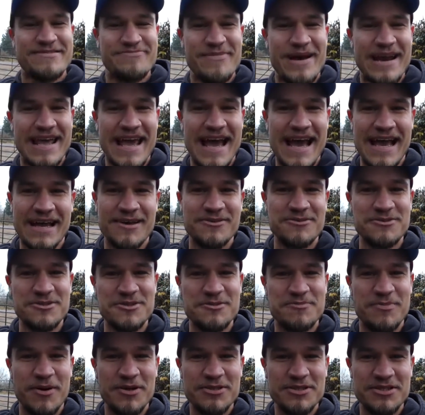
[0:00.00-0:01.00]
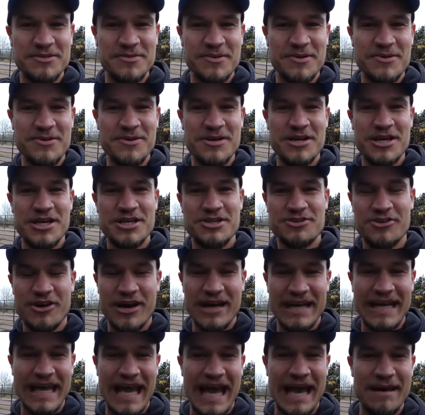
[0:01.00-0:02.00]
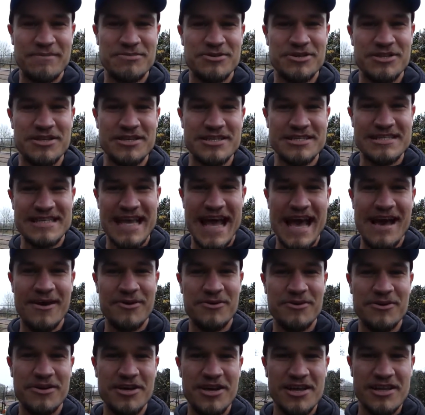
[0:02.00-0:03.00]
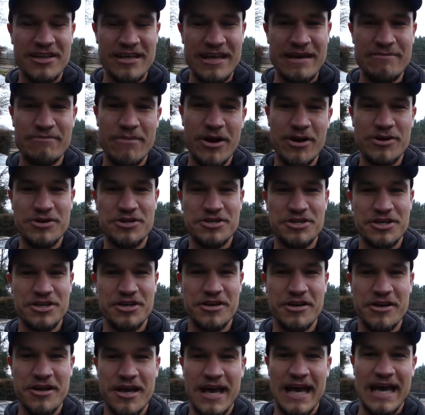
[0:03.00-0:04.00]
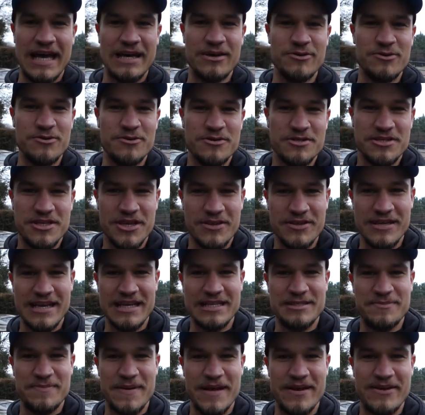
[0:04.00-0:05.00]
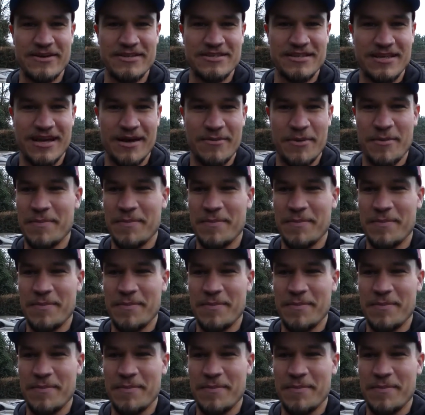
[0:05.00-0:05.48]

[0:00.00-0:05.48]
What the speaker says: as many angles as possible, try and capture the sound, the emotion, and also the experience that I'm